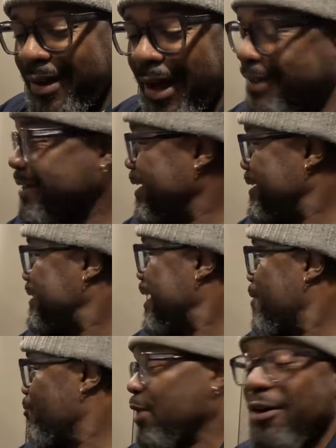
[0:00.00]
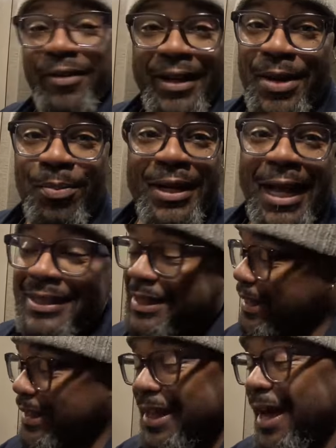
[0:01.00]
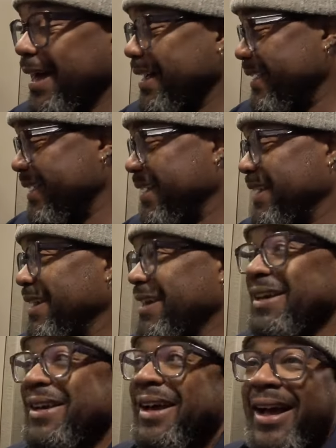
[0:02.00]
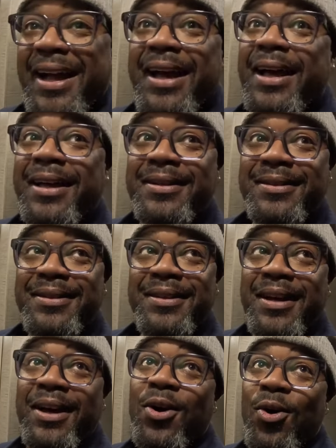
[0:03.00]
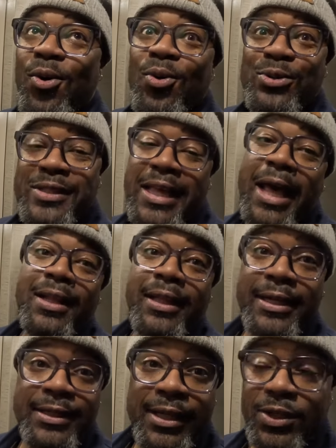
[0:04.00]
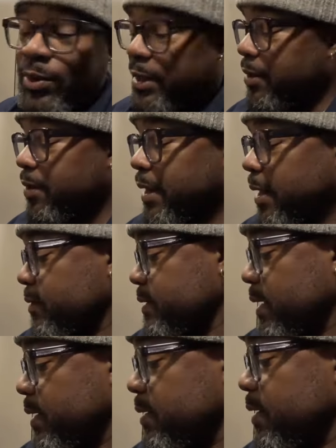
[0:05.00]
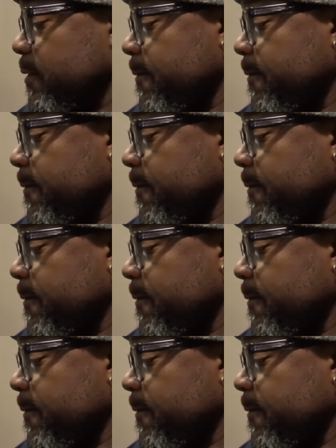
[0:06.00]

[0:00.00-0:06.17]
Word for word: I was gonna say I'm roughing it, but that's a lie. I got a whole satellite dish with internet outside.